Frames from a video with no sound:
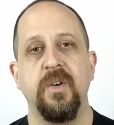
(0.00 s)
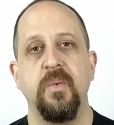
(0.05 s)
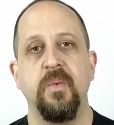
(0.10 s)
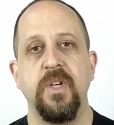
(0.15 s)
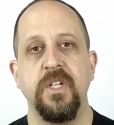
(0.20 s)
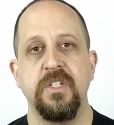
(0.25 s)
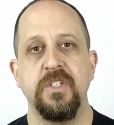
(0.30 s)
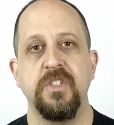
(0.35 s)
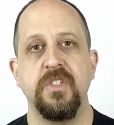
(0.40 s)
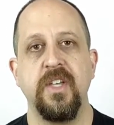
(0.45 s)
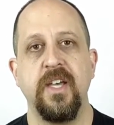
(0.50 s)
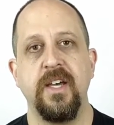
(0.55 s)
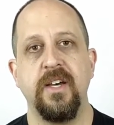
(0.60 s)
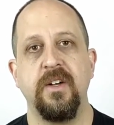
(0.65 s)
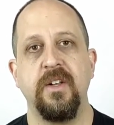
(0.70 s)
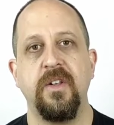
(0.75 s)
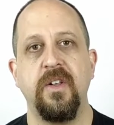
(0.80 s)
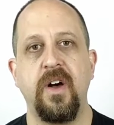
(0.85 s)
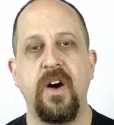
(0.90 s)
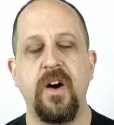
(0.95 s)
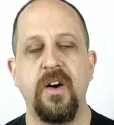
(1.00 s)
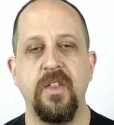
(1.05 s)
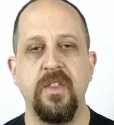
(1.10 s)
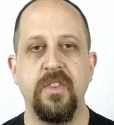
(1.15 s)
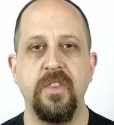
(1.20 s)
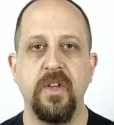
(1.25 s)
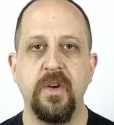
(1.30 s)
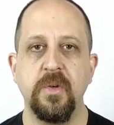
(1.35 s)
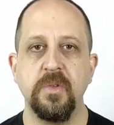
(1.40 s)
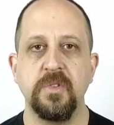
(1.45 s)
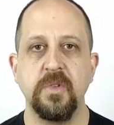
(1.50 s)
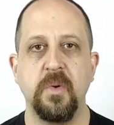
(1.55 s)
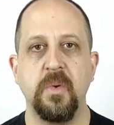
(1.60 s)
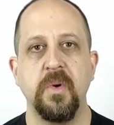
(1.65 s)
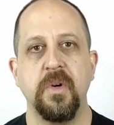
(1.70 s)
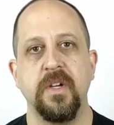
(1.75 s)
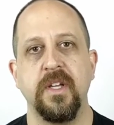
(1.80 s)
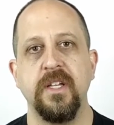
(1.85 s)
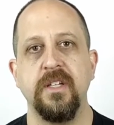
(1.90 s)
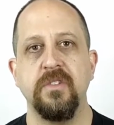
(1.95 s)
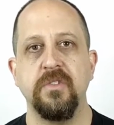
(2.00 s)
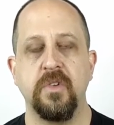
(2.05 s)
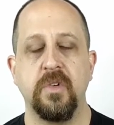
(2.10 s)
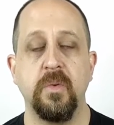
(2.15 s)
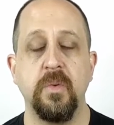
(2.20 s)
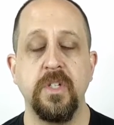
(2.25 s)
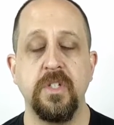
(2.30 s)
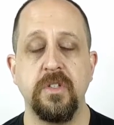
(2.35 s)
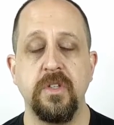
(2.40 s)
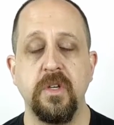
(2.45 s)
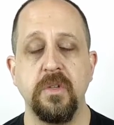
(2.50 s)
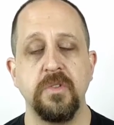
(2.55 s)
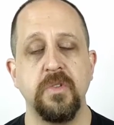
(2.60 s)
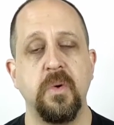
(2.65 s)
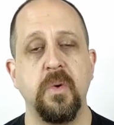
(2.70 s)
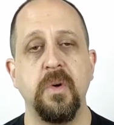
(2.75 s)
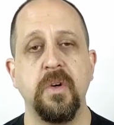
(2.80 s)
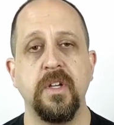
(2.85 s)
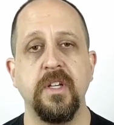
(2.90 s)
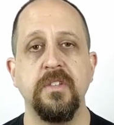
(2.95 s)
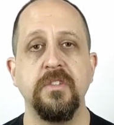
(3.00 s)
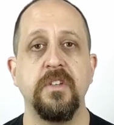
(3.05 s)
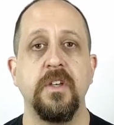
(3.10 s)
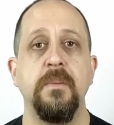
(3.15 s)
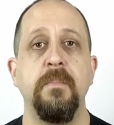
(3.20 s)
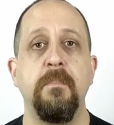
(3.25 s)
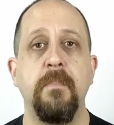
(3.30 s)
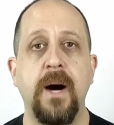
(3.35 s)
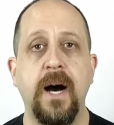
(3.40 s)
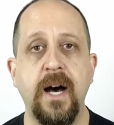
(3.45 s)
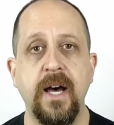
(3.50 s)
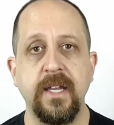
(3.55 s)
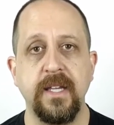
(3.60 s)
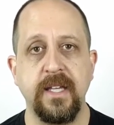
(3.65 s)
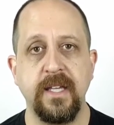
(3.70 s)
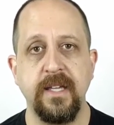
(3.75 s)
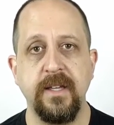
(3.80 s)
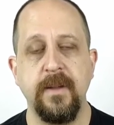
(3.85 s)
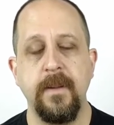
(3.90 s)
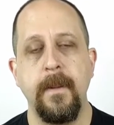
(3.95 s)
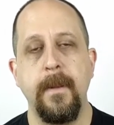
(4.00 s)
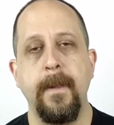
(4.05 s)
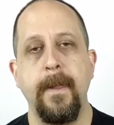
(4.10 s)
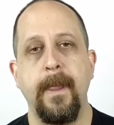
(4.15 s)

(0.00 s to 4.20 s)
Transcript: which tell those organs, or which those organs embody,